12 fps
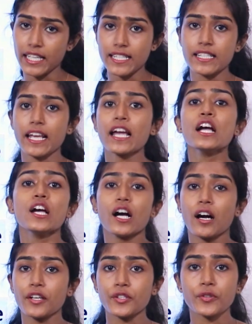Let's say
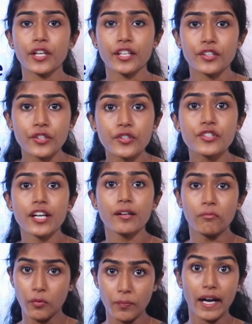you can use
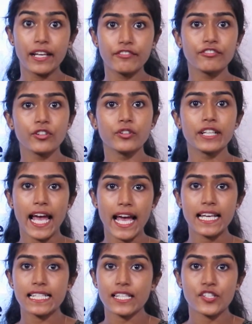your mobile phone
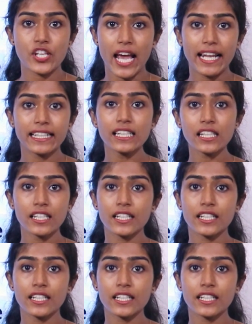as a channel